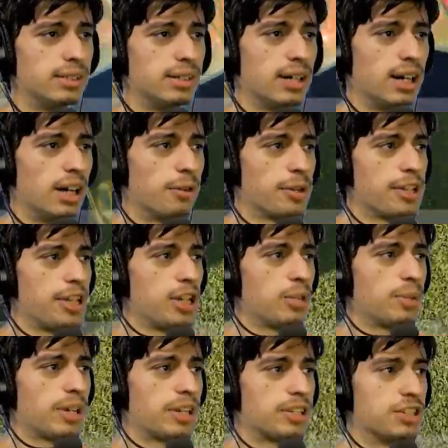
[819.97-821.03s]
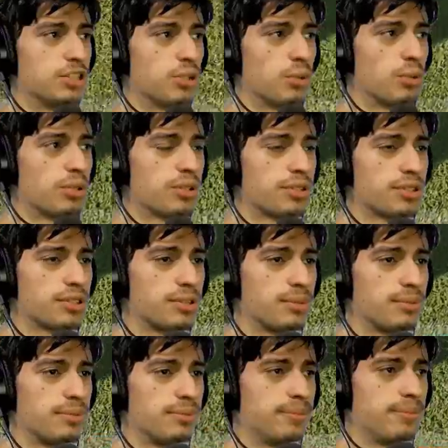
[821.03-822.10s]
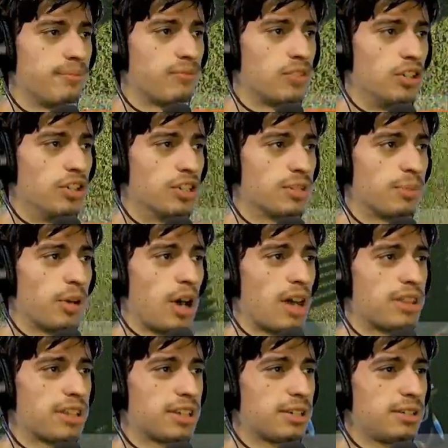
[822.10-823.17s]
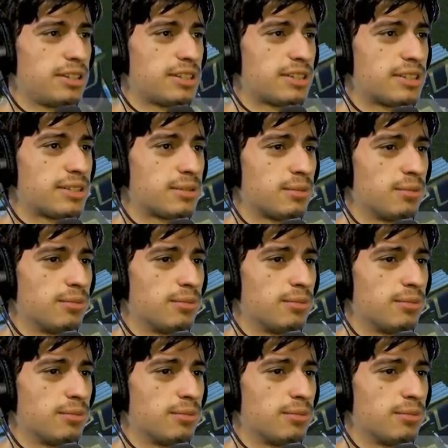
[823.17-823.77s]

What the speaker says: Right here, we got the doors. There's about, I think it's,